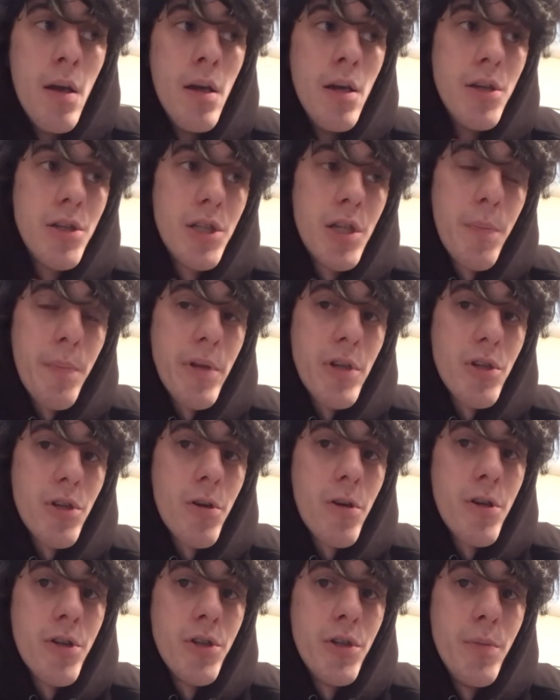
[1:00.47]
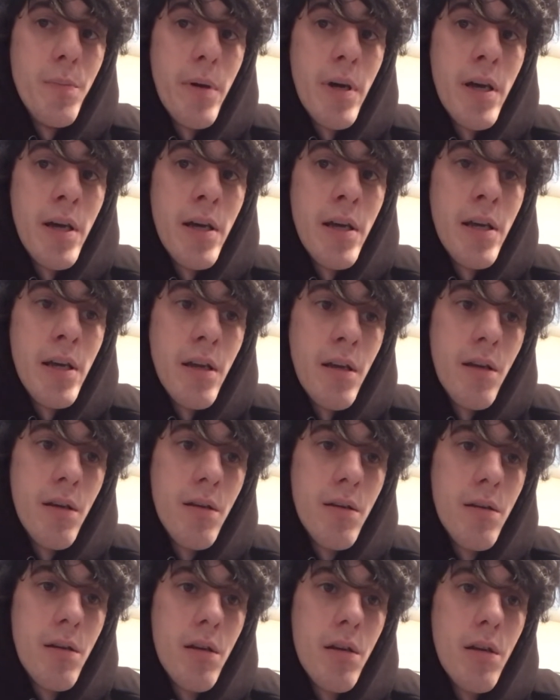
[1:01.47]
shipping charge you pay
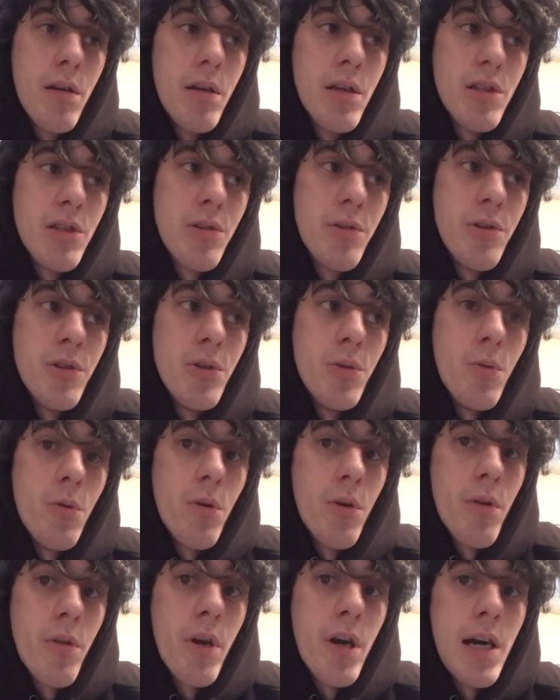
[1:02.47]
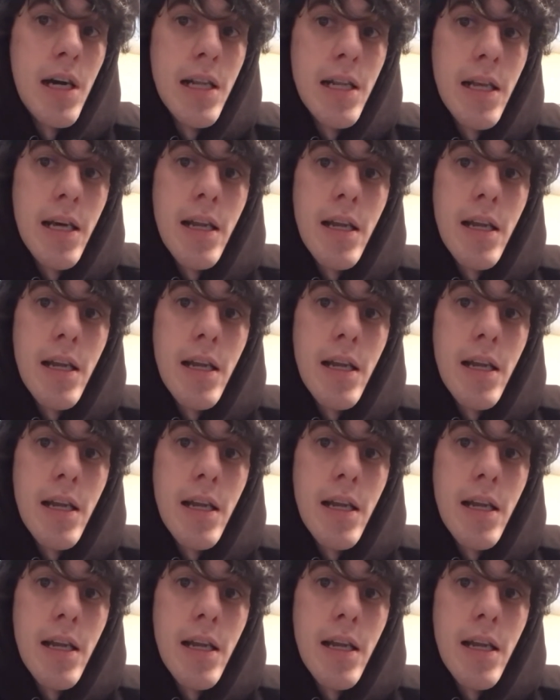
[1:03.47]
as soon as you order the Hondata